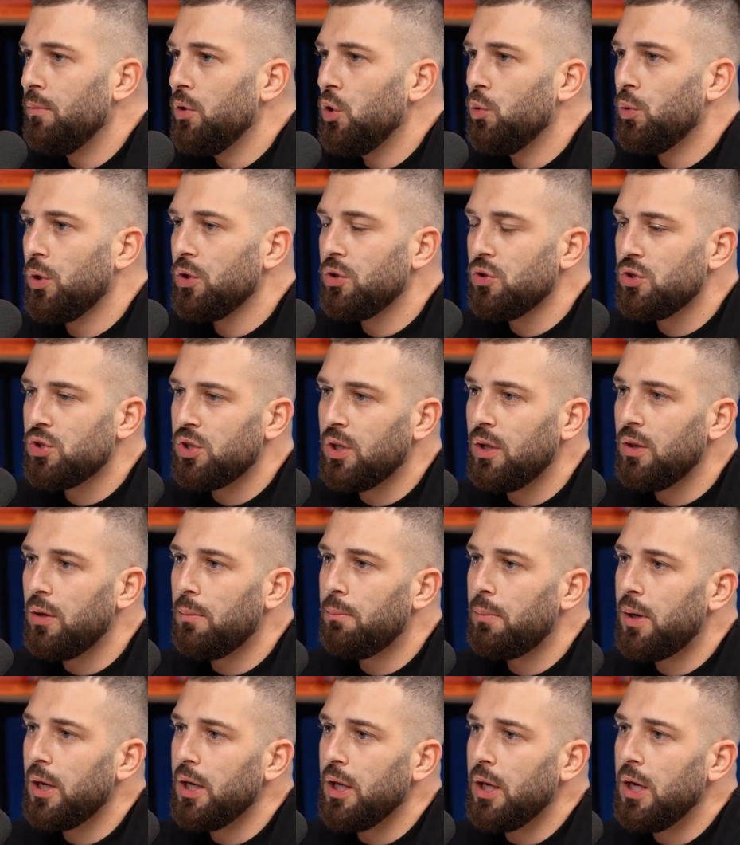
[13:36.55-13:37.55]
You want to send the
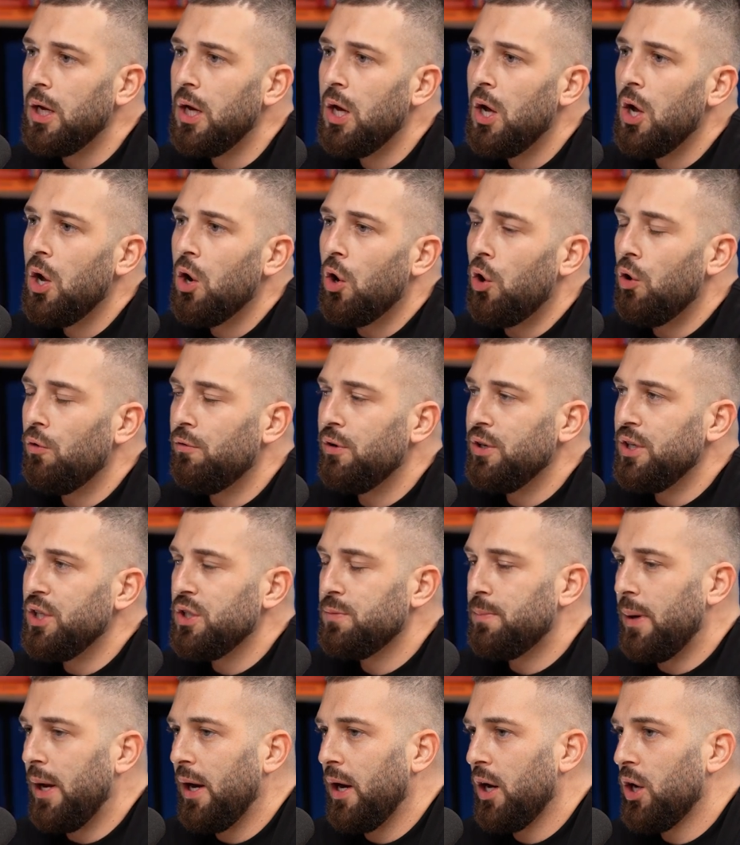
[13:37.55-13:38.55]
money over these
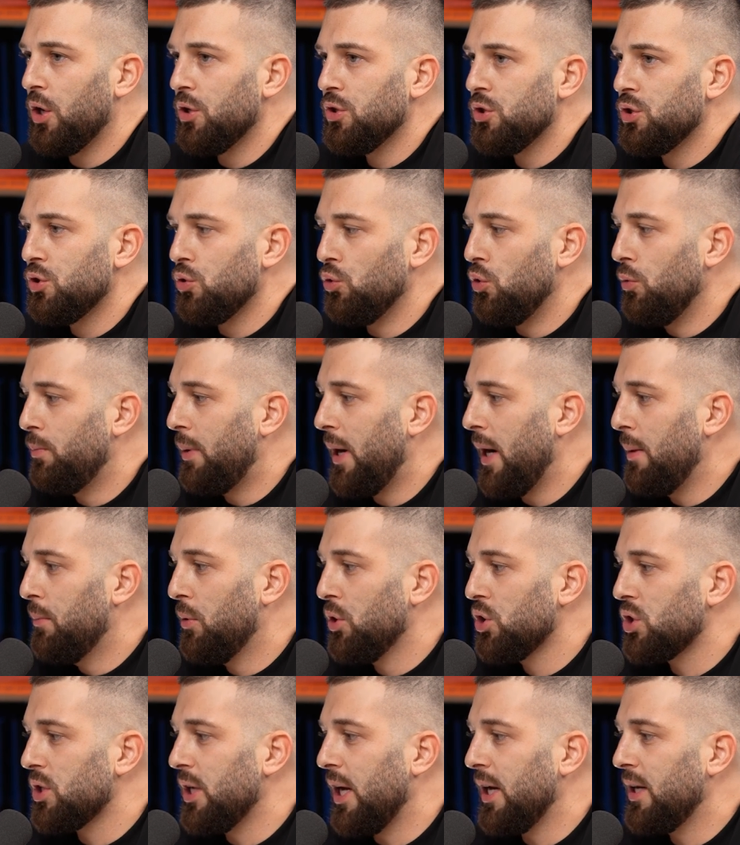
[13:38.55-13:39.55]
bank accounts to Dubai.
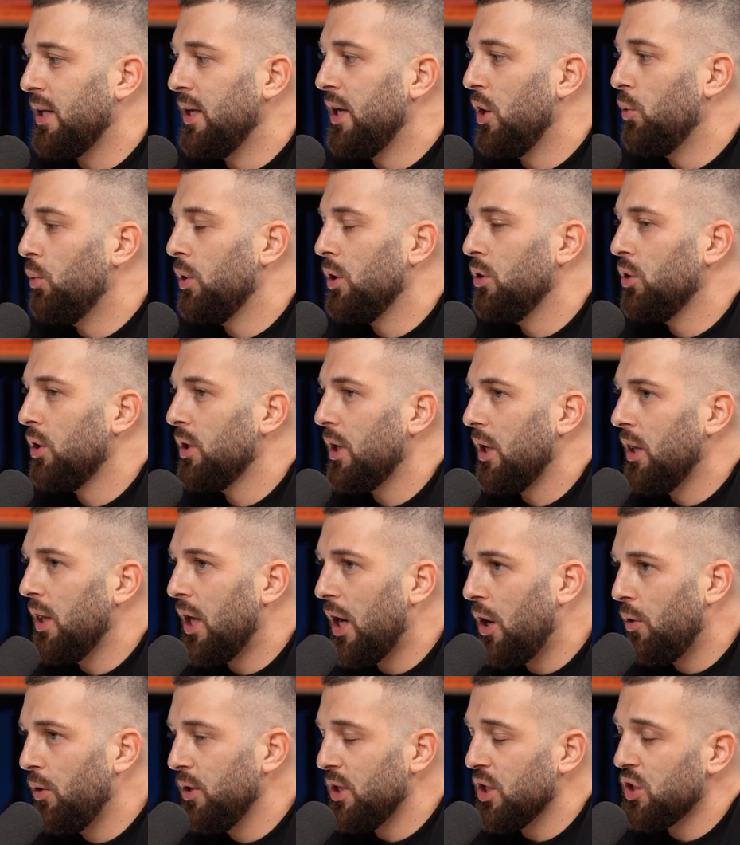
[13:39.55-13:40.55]
Most likely they will not
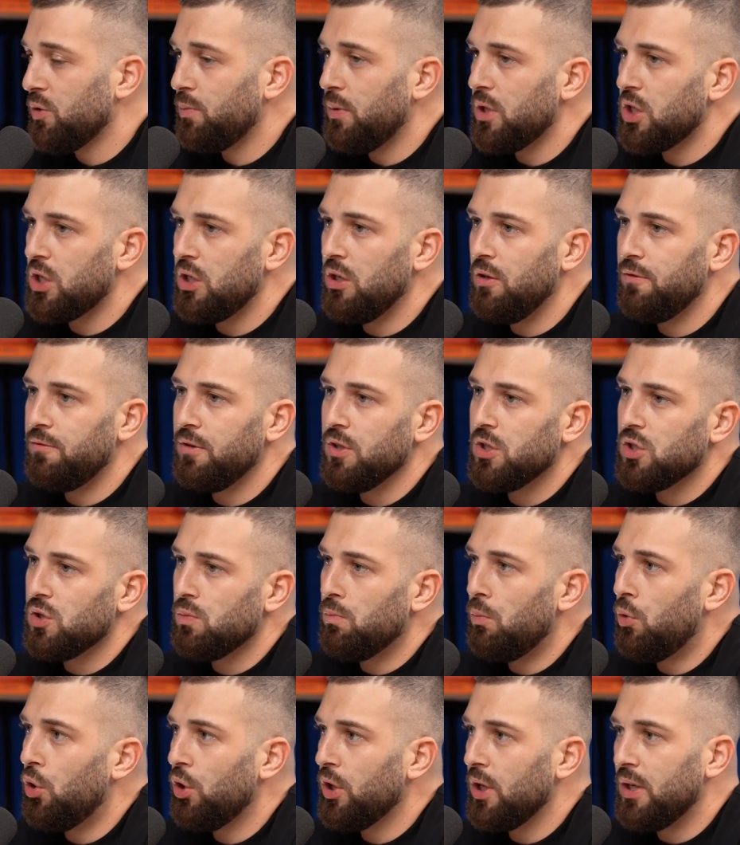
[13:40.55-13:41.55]
allow it, especially if it's
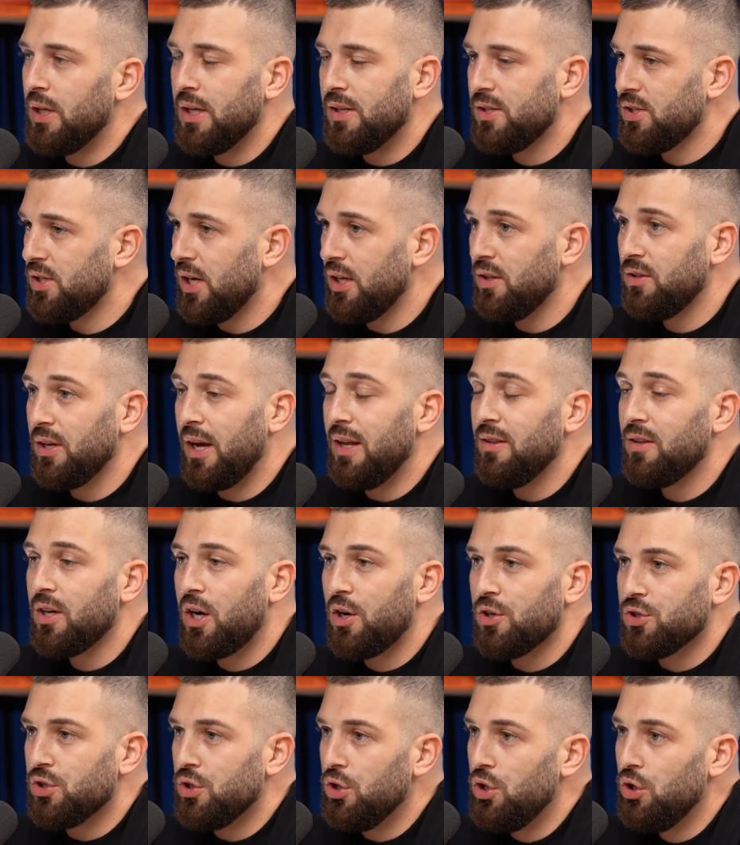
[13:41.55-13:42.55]
more than, let's say,
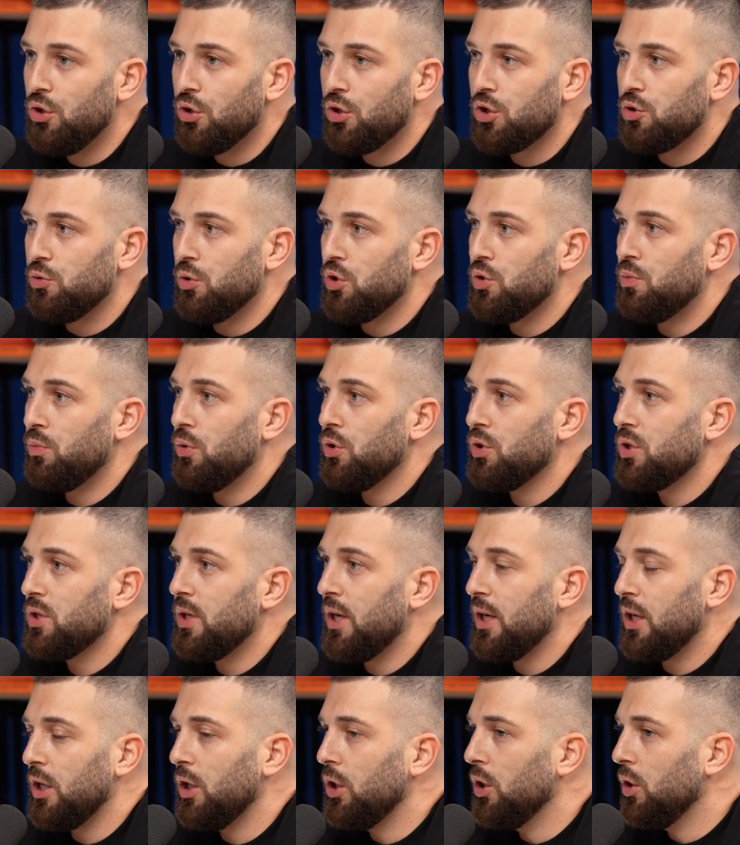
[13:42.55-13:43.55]
10,000 euros, which most
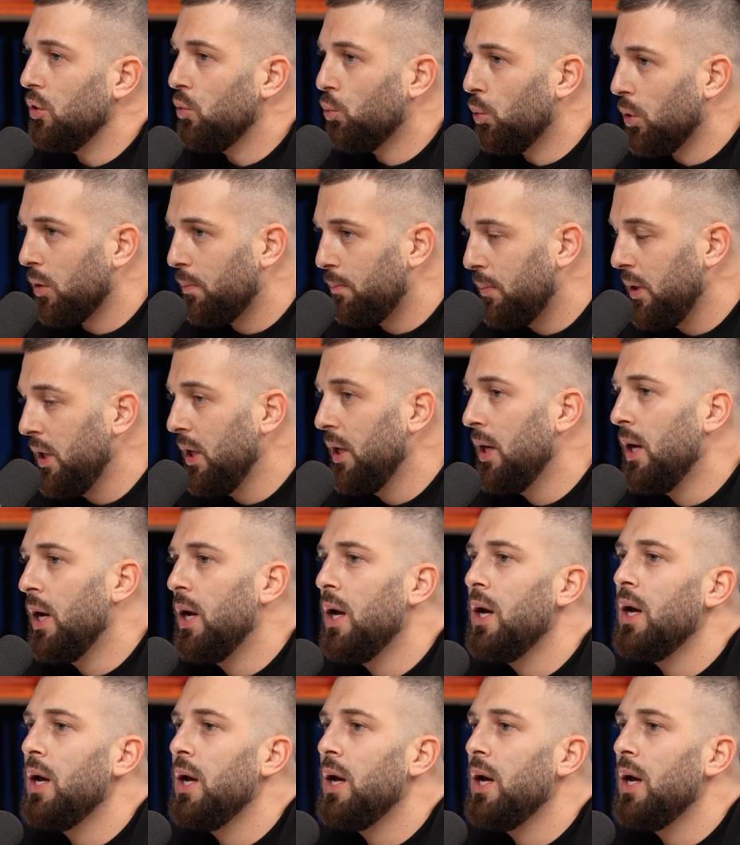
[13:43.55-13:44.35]
likely it will be.